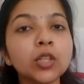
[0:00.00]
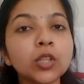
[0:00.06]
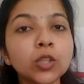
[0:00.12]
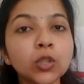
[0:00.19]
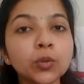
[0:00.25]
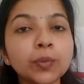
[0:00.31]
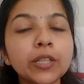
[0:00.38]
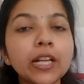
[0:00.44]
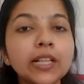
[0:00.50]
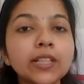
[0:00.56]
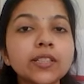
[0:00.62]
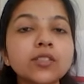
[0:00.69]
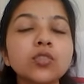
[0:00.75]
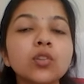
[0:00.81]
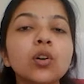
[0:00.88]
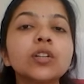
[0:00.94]
a
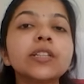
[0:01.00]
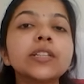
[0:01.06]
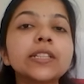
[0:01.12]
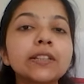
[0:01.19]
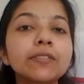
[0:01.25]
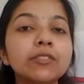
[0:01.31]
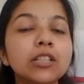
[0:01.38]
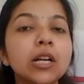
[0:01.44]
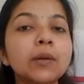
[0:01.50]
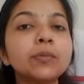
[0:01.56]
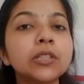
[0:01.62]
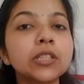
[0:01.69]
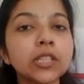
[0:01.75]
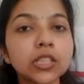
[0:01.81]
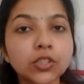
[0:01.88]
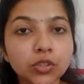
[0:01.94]
globalized or a
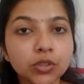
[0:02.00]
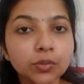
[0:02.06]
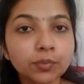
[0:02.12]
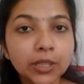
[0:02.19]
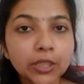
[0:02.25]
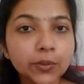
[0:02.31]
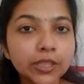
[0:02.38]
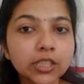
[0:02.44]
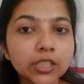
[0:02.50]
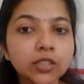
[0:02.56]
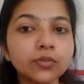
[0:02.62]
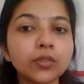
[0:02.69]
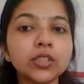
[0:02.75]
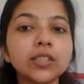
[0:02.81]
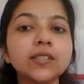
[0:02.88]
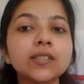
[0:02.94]
developed nation by
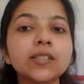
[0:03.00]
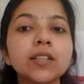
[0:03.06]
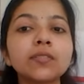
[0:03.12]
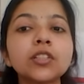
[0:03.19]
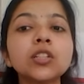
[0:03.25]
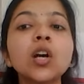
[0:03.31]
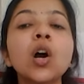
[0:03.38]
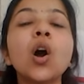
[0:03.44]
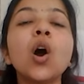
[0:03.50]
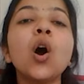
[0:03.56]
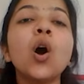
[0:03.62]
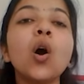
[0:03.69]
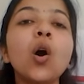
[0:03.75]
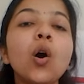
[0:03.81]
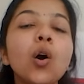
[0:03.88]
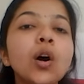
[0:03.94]
2047
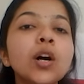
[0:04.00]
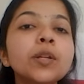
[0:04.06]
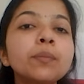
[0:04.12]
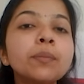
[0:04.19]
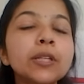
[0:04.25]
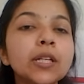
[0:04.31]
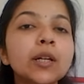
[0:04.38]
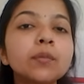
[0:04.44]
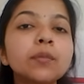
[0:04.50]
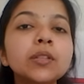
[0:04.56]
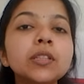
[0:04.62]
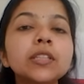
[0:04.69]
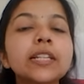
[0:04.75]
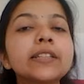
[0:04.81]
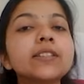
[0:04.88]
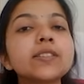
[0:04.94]
or become
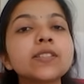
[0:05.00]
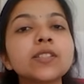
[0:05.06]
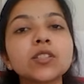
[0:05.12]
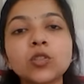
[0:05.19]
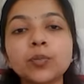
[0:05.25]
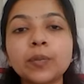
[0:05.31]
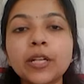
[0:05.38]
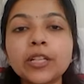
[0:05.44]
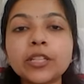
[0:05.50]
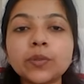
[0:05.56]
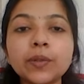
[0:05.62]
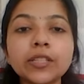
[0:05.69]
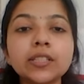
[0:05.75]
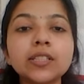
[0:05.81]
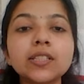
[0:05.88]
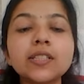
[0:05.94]
net zero by
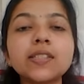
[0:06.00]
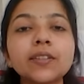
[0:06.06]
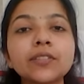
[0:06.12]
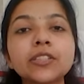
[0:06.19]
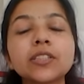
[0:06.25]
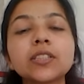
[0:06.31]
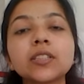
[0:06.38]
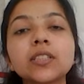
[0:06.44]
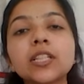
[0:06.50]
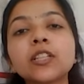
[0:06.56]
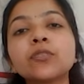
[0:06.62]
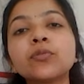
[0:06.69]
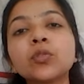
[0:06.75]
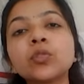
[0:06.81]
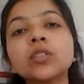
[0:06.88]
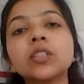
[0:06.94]
2070.
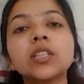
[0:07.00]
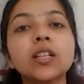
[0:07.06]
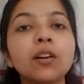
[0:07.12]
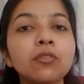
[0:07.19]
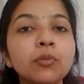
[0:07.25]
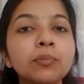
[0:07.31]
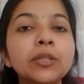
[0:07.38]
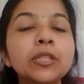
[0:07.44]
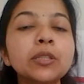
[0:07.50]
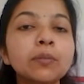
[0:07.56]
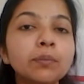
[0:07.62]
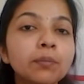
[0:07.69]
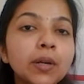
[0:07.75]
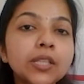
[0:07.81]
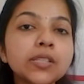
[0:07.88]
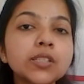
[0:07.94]
Therefore, the government
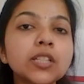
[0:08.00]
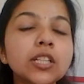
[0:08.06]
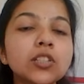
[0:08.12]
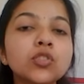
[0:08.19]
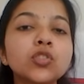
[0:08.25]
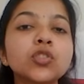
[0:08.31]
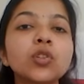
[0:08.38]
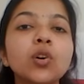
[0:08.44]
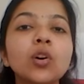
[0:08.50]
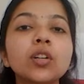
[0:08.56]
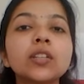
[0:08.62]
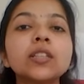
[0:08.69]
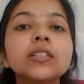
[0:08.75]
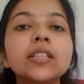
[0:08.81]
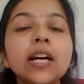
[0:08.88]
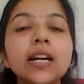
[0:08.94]
must
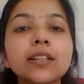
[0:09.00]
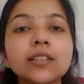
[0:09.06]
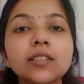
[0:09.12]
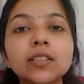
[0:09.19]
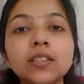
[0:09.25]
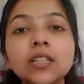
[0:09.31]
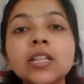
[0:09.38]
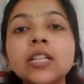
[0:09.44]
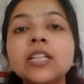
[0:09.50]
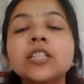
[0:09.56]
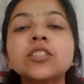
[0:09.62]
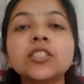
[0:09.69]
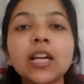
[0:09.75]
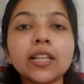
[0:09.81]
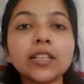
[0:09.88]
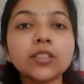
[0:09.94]
ensure that the
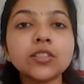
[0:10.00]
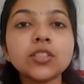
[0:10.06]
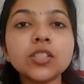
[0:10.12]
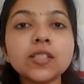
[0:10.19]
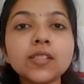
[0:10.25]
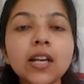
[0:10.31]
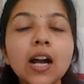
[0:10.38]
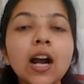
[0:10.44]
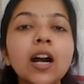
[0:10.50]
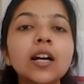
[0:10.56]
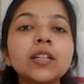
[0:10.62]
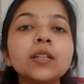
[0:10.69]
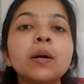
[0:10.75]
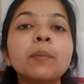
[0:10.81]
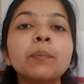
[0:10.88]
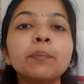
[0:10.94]
challenges
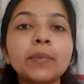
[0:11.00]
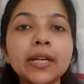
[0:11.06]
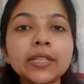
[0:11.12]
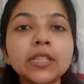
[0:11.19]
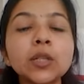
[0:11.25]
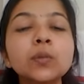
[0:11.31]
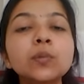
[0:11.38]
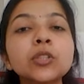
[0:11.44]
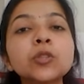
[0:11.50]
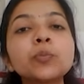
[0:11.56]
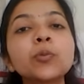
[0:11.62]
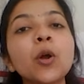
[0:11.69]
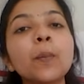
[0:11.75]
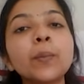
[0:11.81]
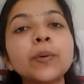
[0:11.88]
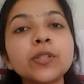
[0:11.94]
are met with
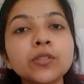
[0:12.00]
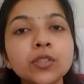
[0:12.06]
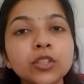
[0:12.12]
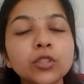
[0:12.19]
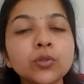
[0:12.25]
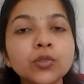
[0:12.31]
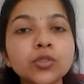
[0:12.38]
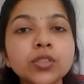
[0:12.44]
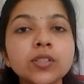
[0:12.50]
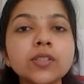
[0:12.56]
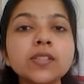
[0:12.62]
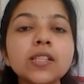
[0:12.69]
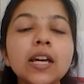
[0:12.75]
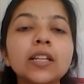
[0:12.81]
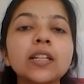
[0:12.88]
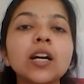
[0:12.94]
proper
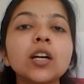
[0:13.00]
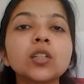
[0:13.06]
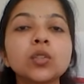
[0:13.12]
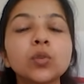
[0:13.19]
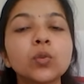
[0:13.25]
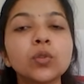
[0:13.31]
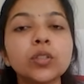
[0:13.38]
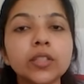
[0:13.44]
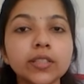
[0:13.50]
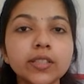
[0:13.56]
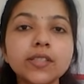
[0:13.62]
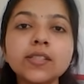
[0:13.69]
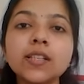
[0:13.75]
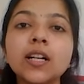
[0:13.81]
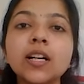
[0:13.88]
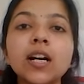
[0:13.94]
solutions and our goal
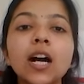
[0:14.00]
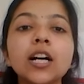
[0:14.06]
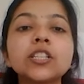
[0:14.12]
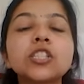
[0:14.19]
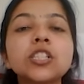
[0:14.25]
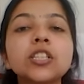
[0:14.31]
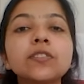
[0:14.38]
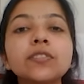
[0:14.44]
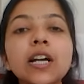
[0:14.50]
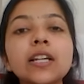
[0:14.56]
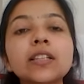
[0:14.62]
is achieved.